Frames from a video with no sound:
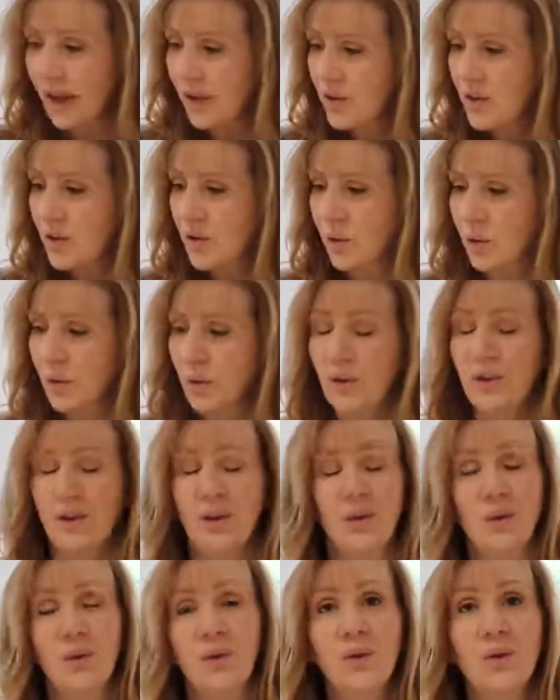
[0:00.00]
So
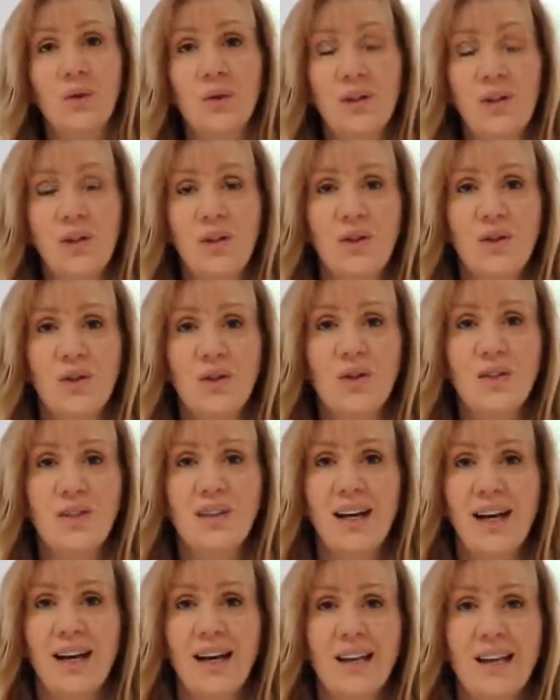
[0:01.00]
you're only going to
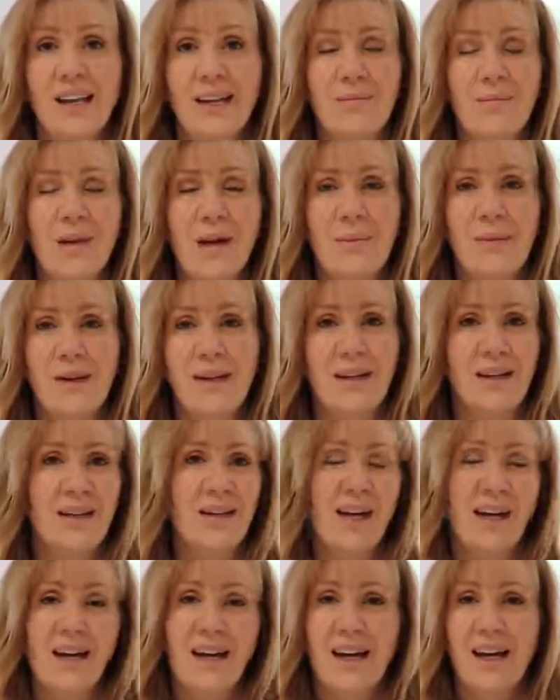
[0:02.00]
use like
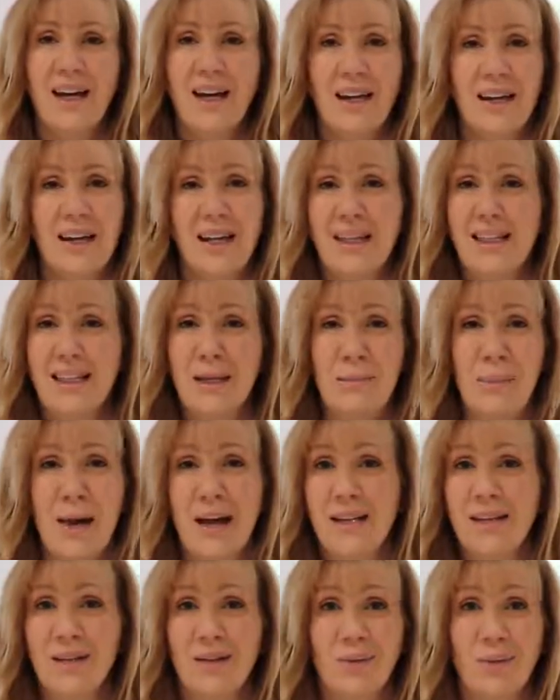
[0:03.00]
maybe 80
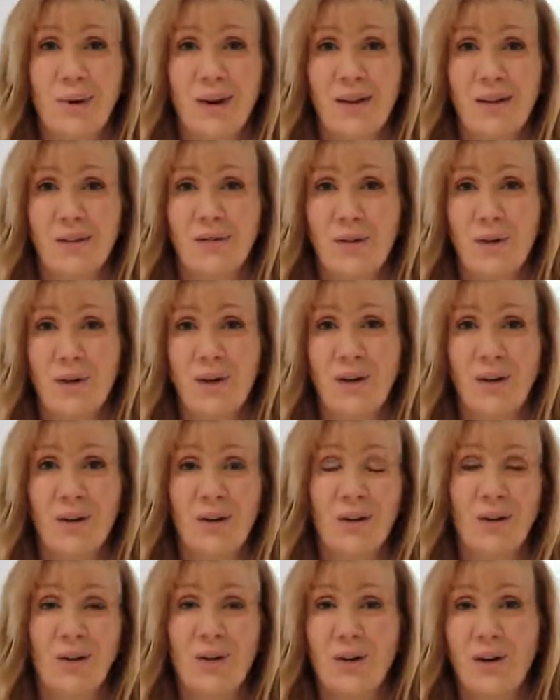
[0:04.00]
pence worth of
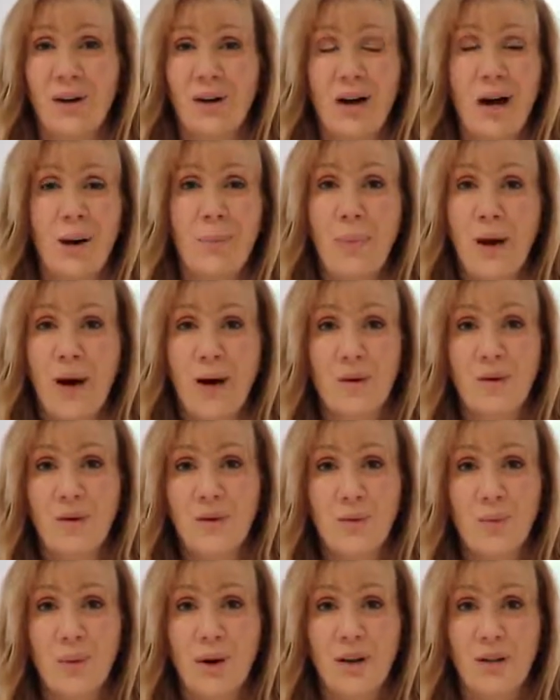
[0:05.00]
oil or a
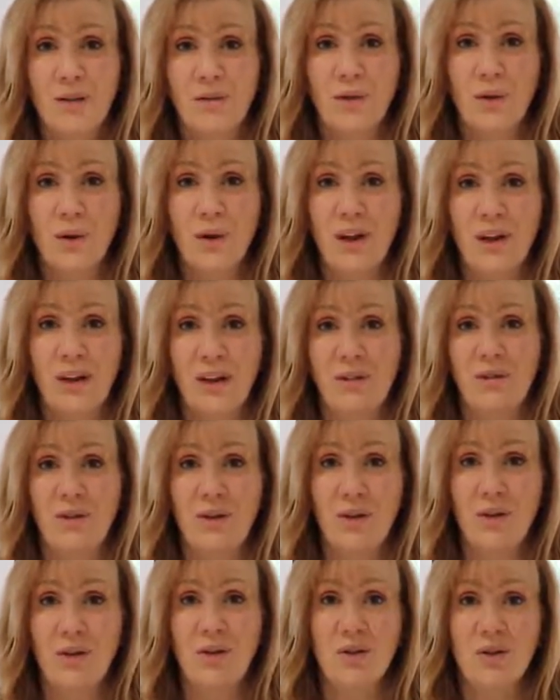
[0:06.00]
pound's worth of oil if
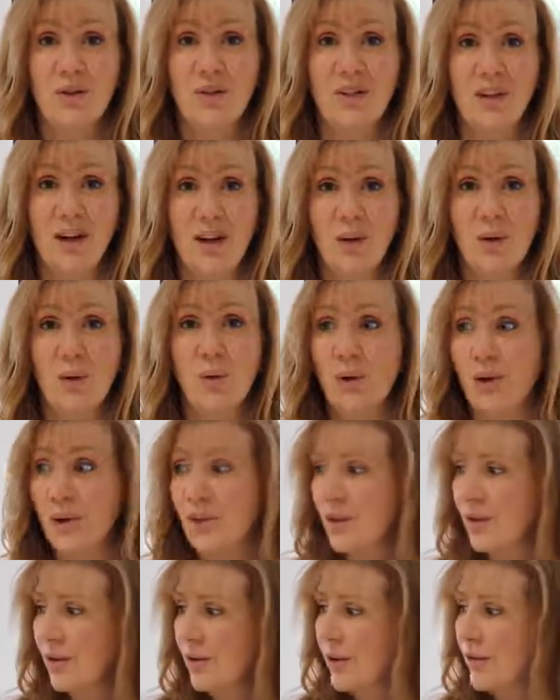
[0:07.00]
you use a
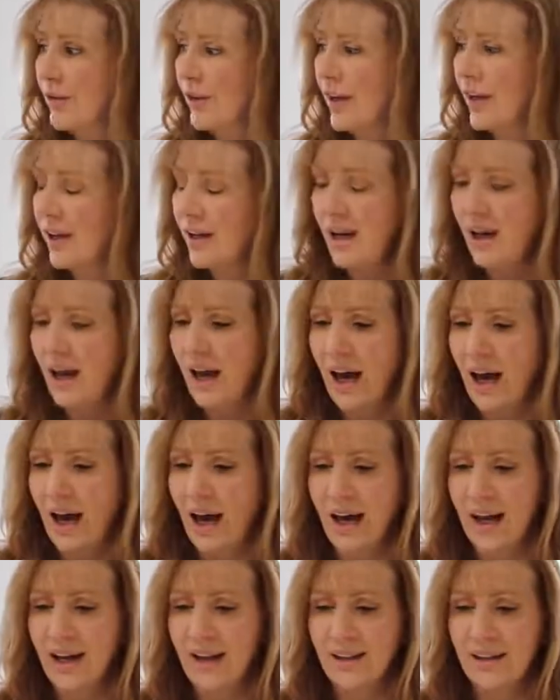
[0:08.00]
quarter of it.
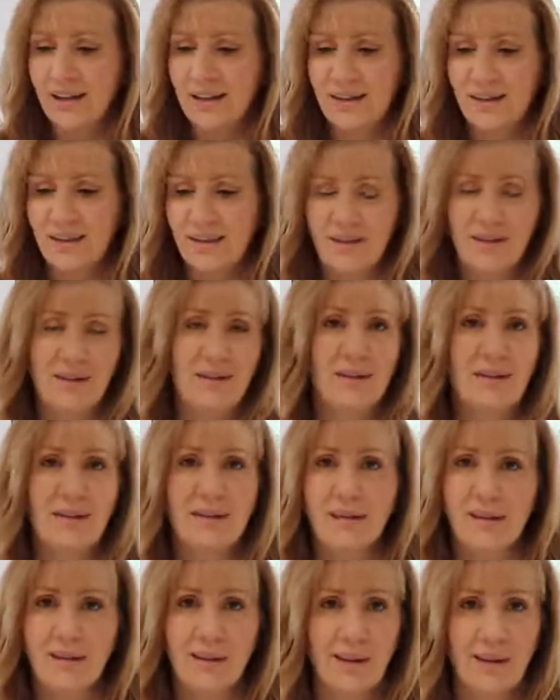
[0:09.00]
And
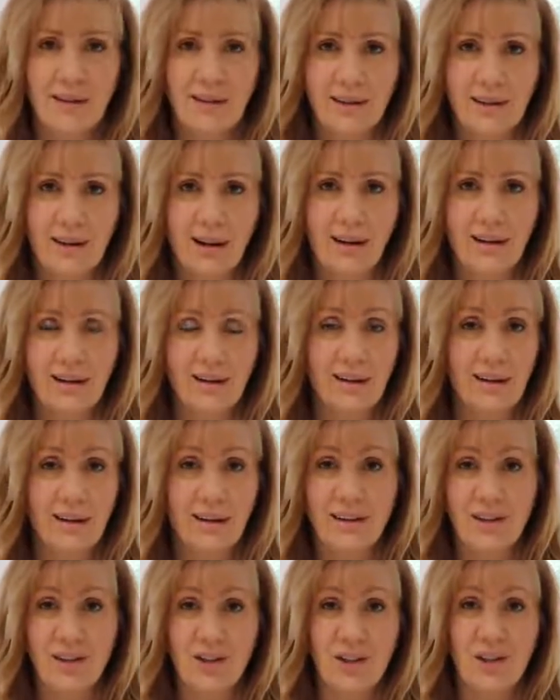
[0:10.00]
the garlic
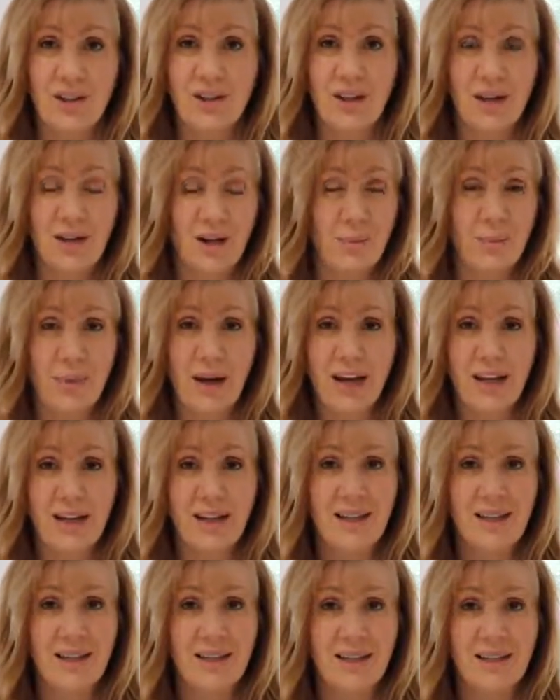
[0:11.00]
and the ginger are
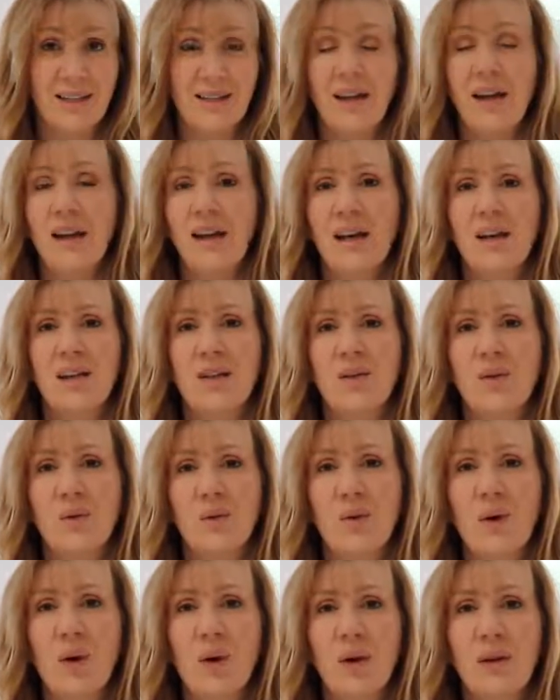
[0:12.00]
pennies.
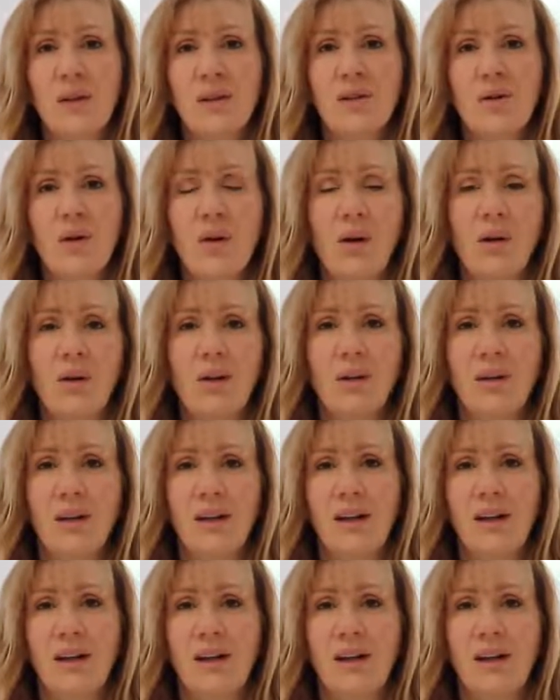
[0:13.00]
So all in all,